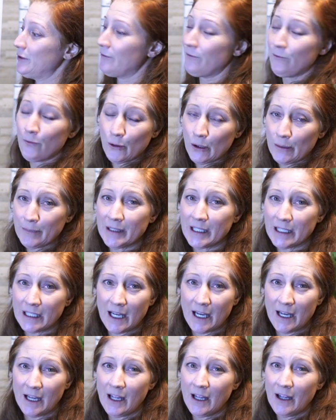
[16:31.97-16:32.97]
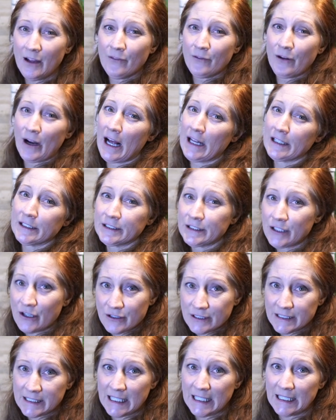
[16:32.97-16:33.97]
the formula for how to
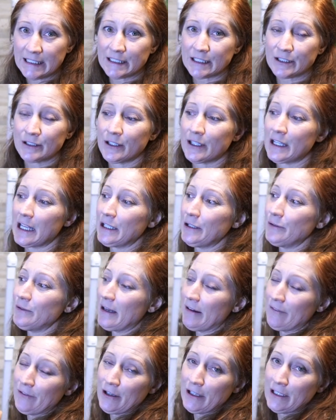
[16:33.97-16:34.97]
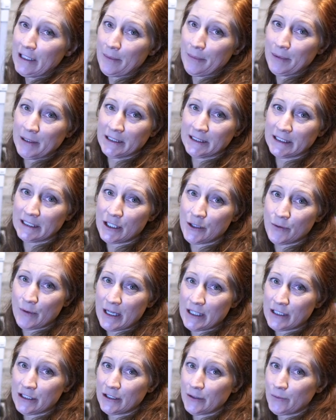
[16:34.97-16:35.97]
start seeds so that you never end up in a
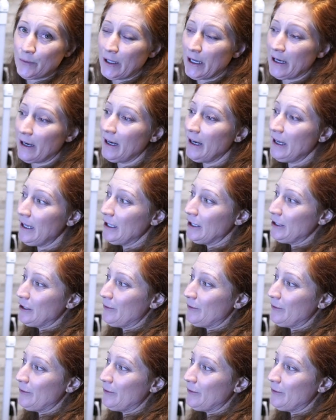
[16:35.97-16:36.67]
situation where